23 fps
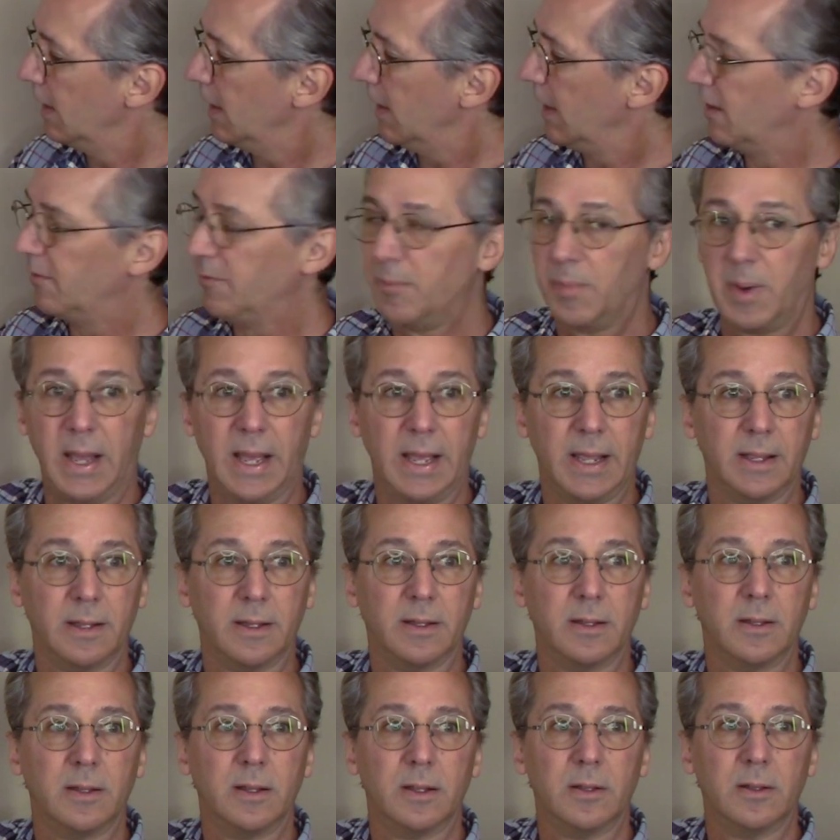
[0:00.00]
of
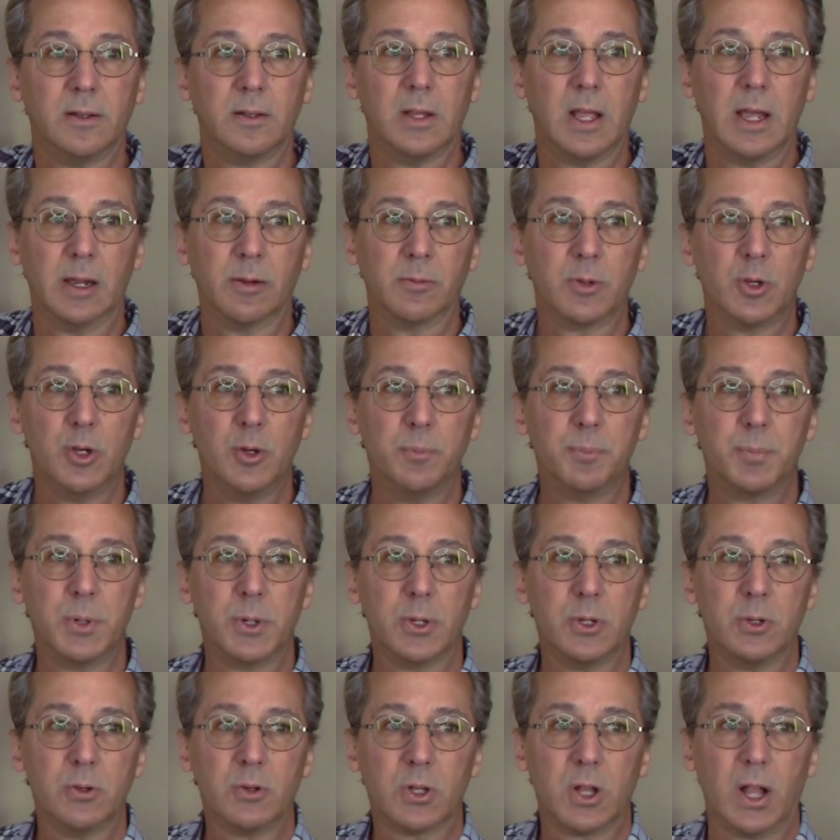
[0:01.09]
my uh, Coup
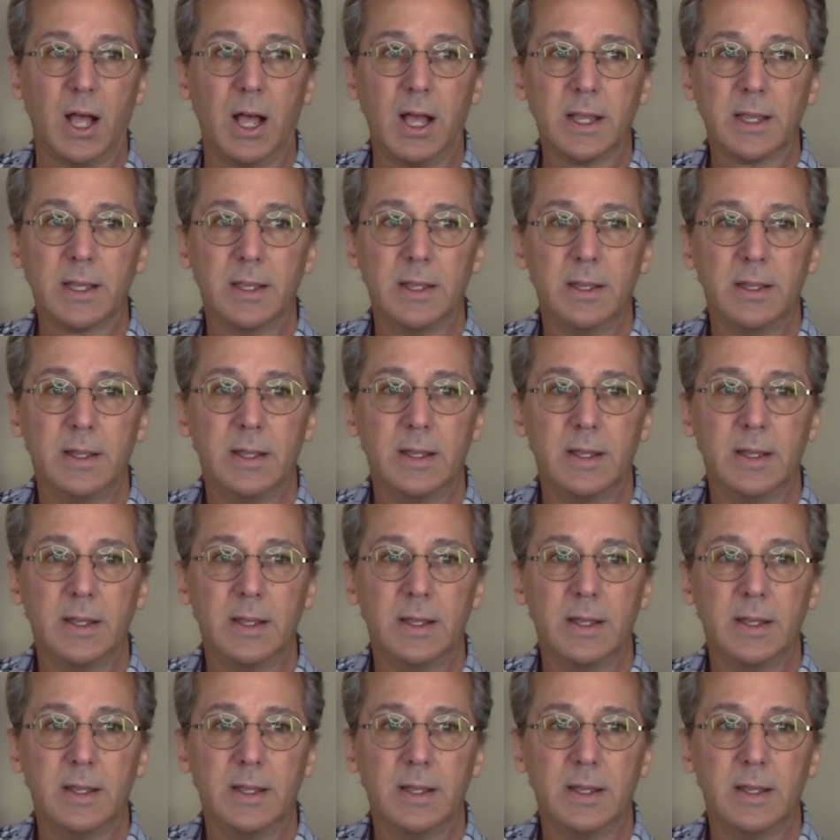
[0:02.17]
Perdu clock.